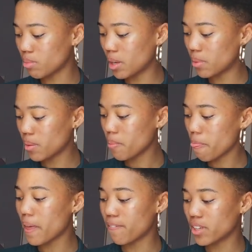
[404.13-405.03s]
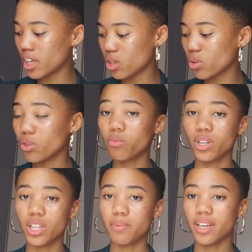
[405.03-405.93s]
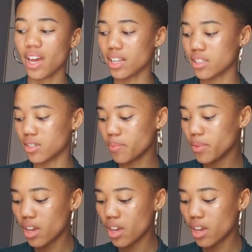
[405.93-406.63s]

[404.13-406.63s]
Maybe I feel like you could really be a cancer